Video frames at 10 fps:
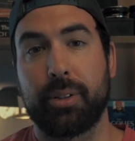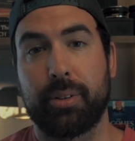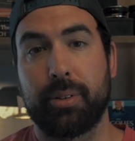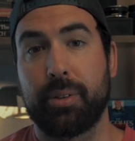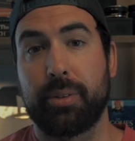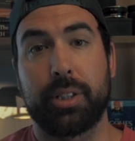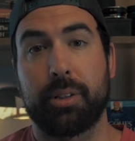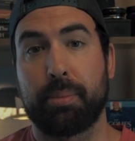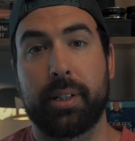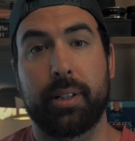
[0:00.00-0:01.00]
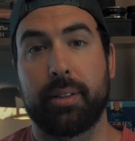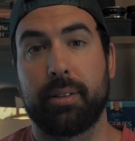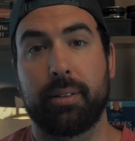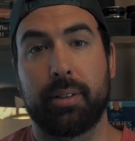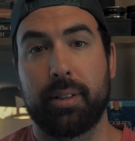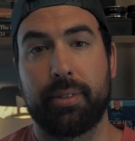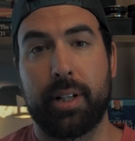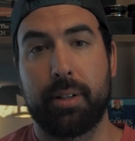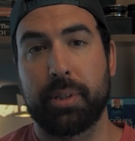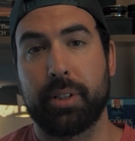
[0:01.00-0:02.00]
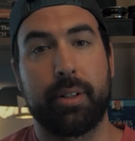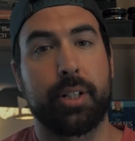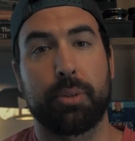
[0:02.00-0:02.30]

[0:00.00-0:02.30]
who disappeared in a very mysterious